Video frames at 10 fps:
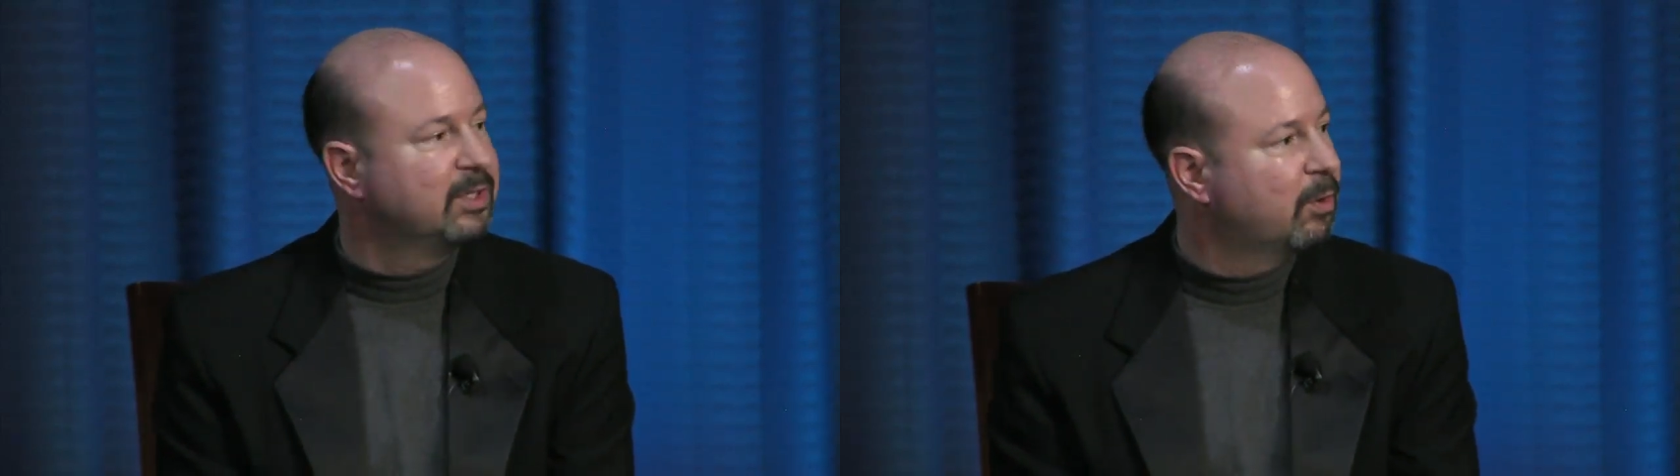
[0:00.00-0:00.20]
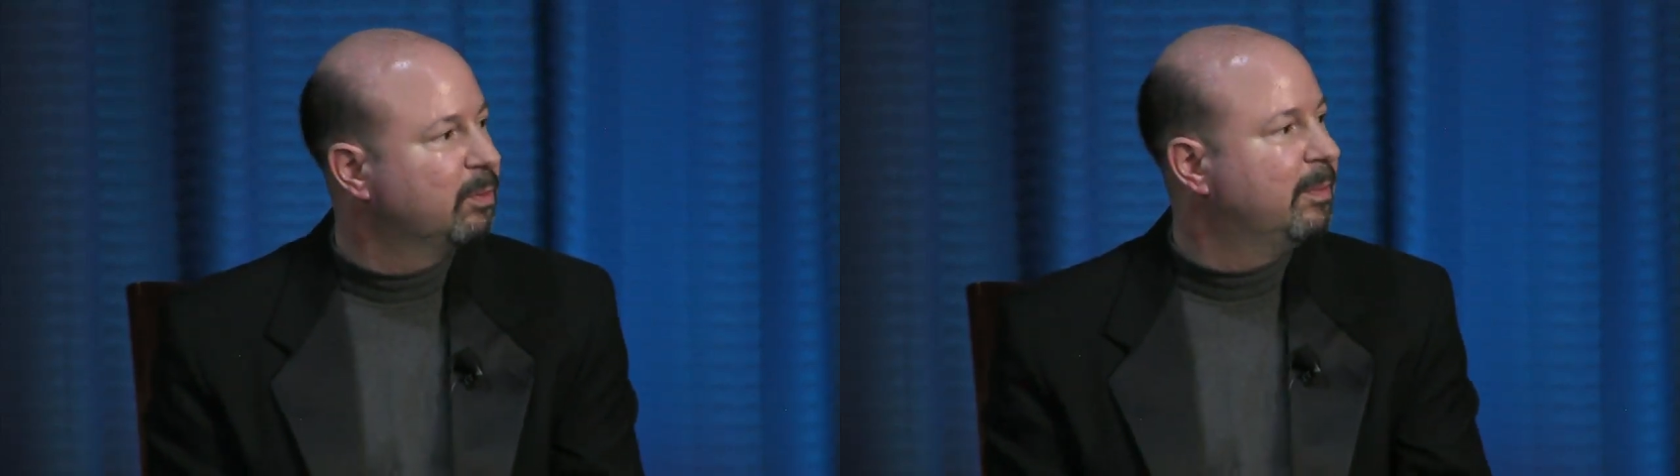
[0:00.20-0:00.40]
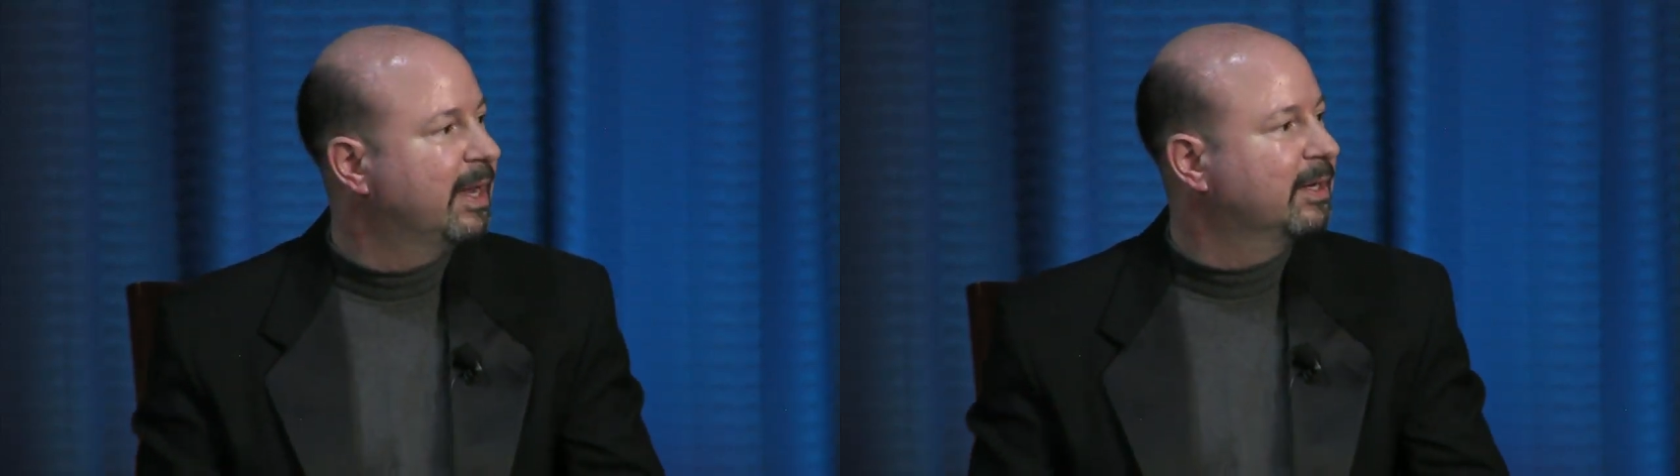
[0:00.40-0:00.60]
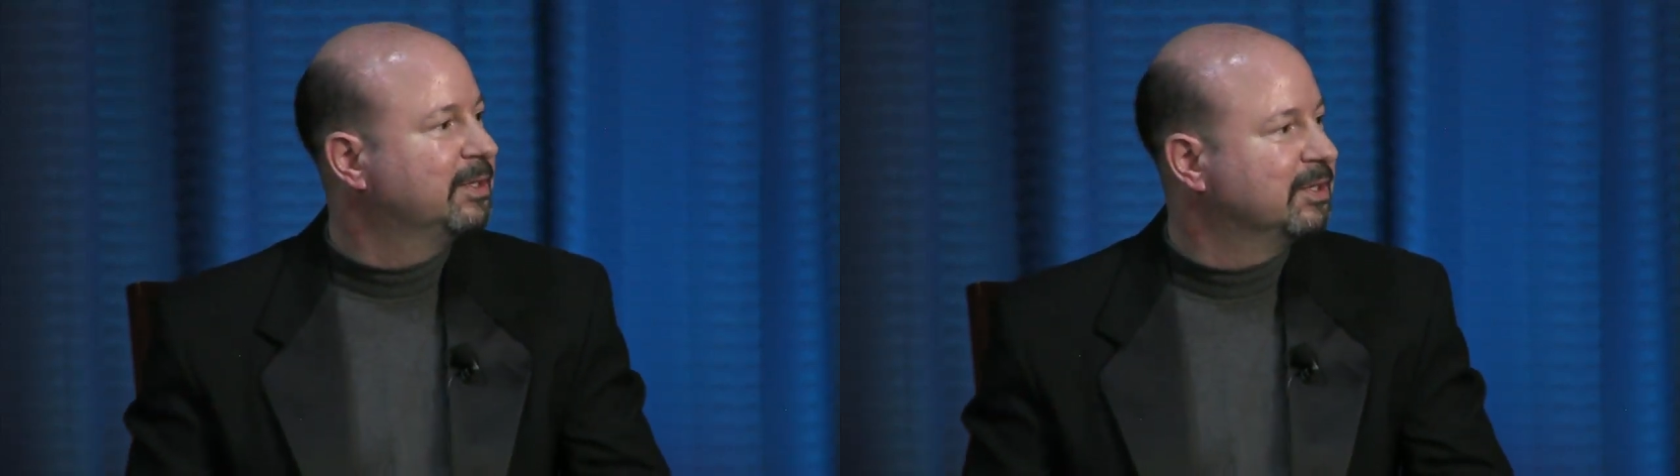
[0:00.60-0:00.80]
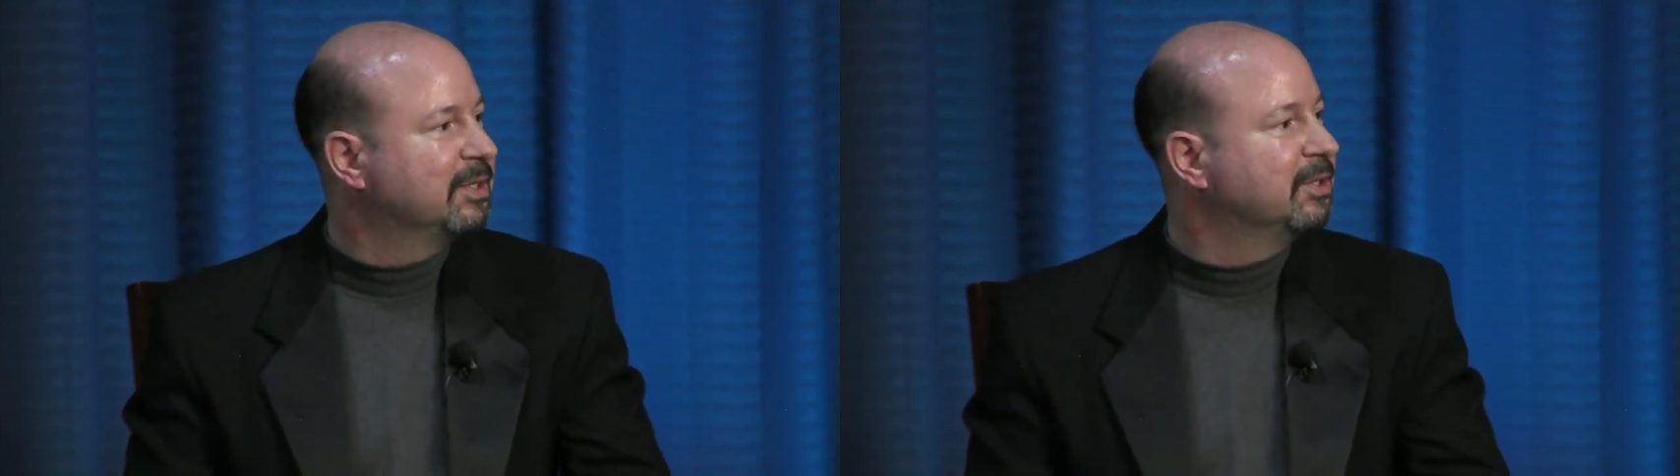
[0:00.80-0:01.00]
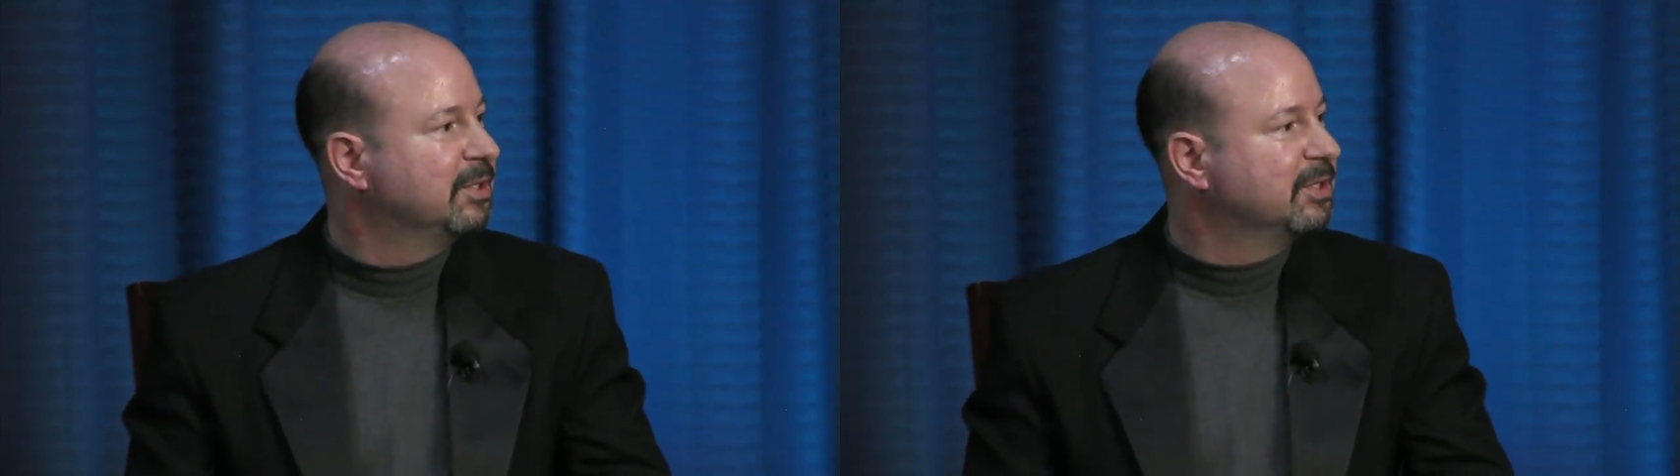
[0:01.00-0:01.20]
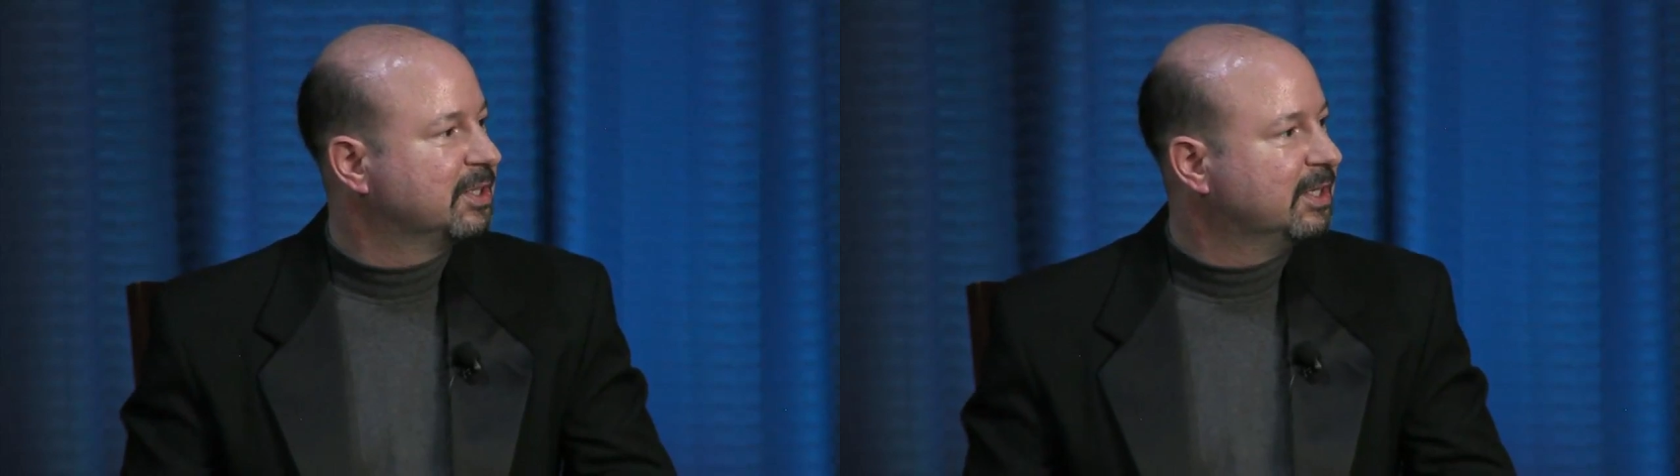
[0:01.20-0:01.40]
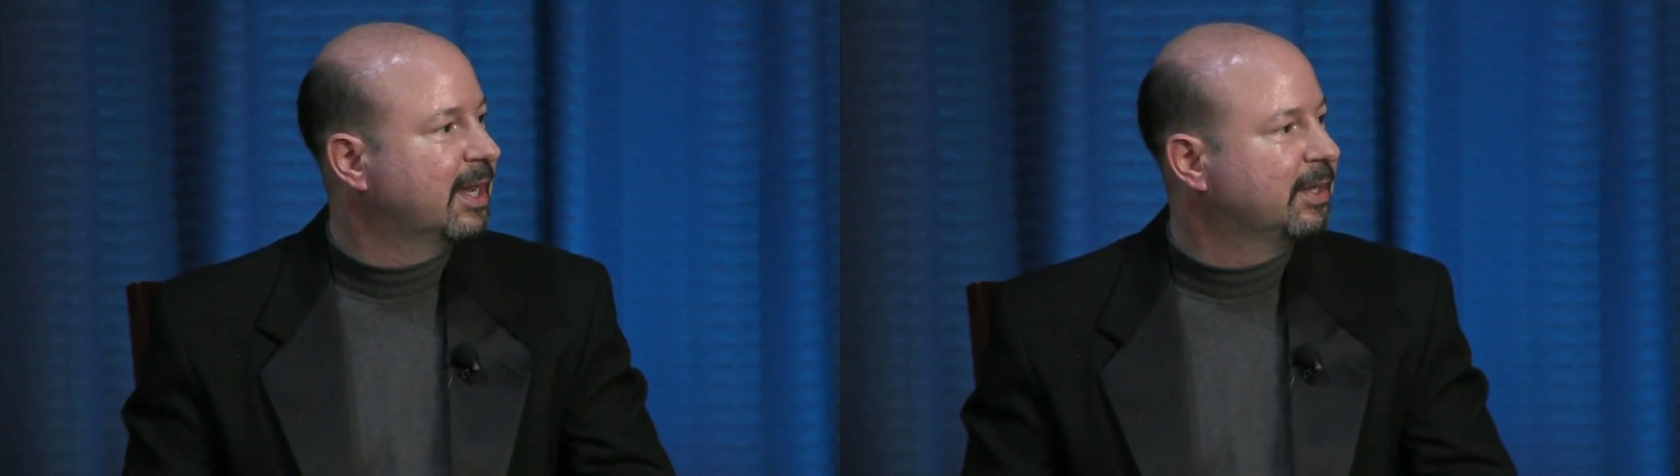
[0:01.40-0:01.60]
don't make decisions
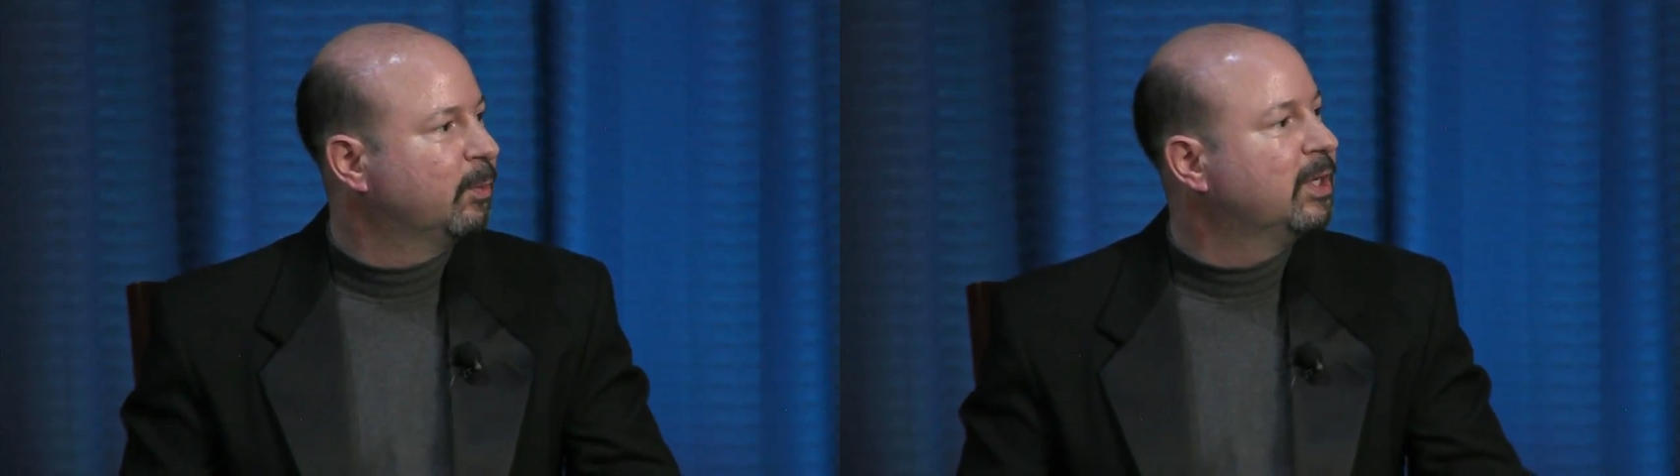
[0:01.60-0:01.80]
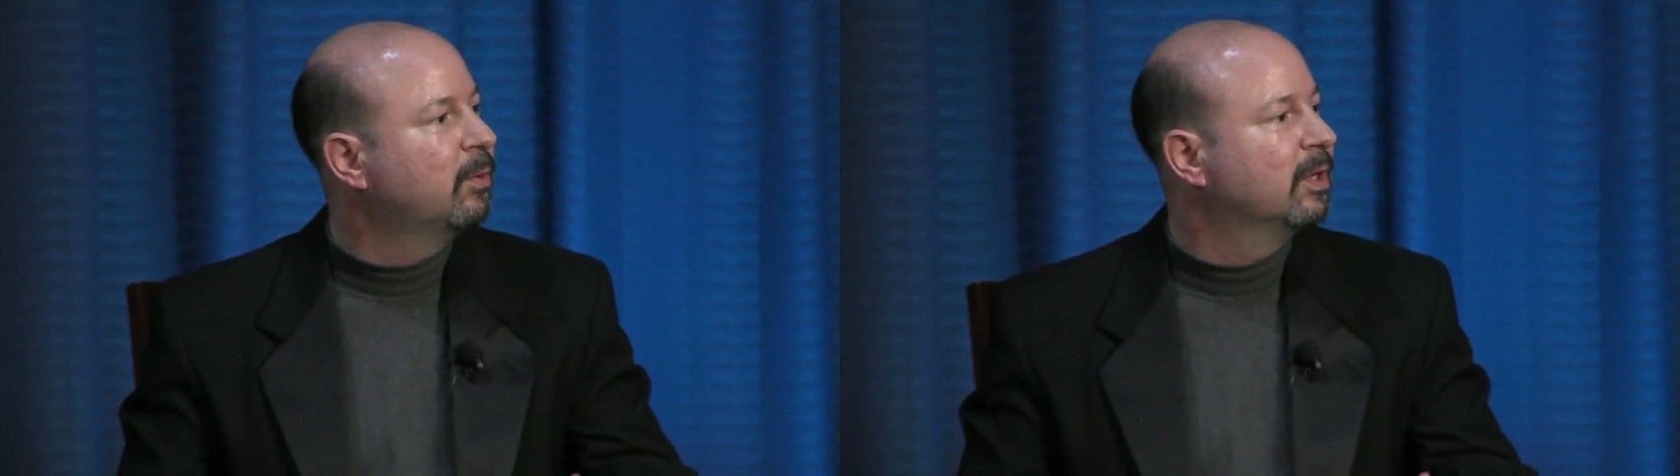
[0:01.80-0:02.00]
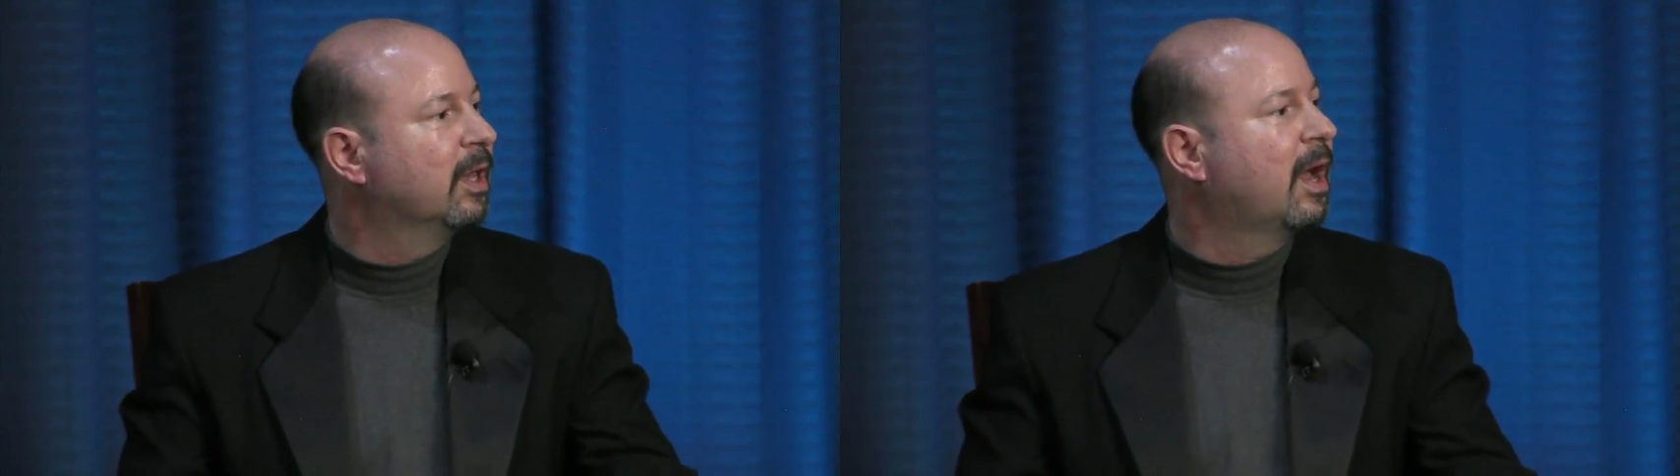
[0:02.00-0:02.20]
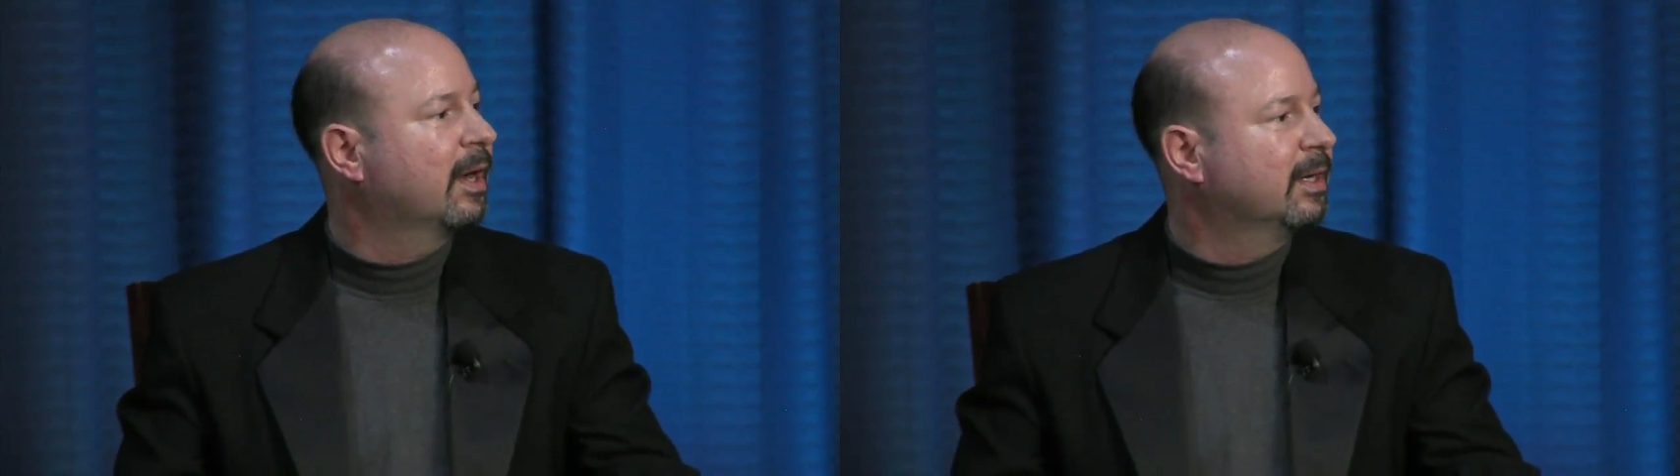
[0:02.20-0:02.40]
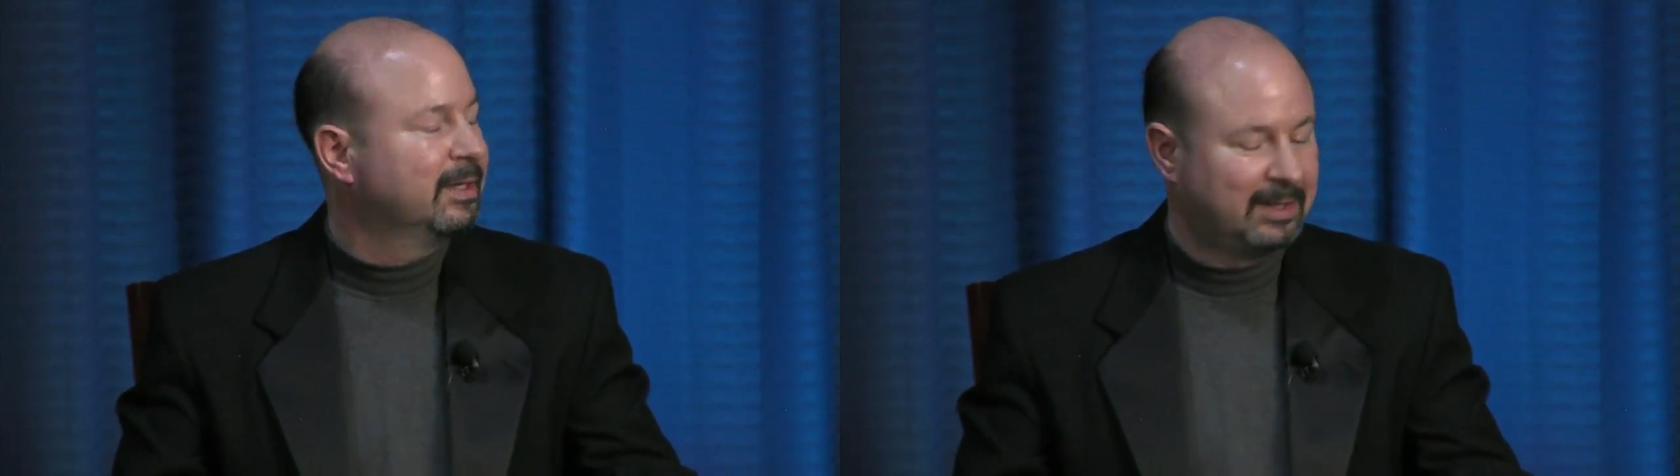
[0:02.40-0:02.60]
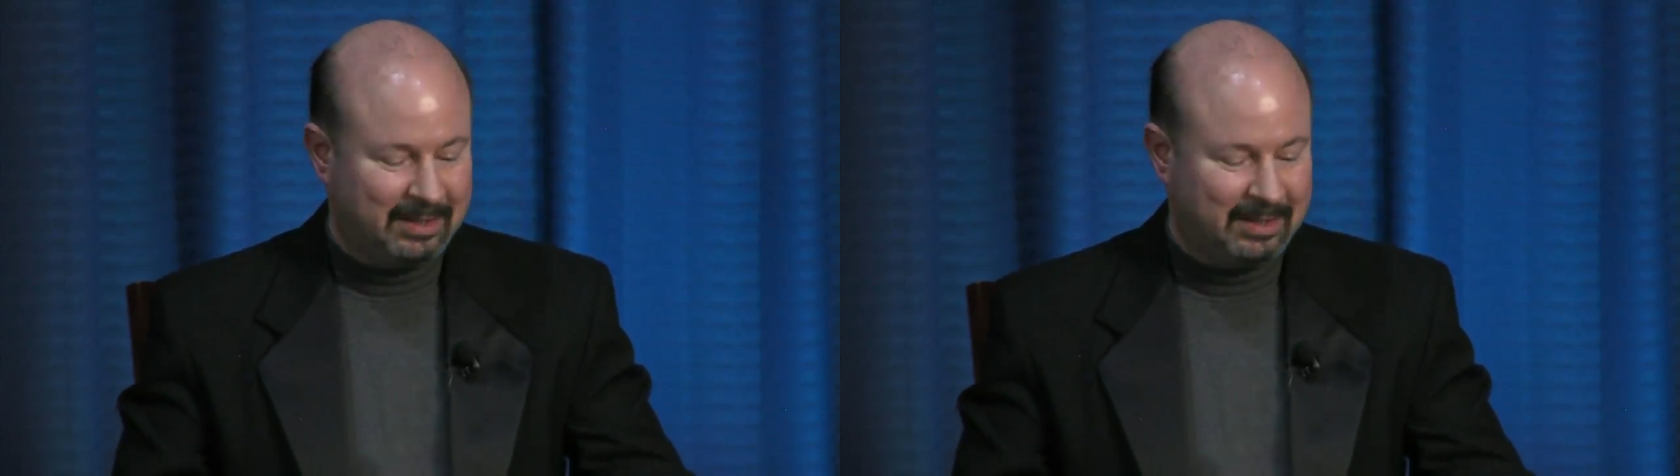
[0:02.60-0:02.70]
today, that we don't lock,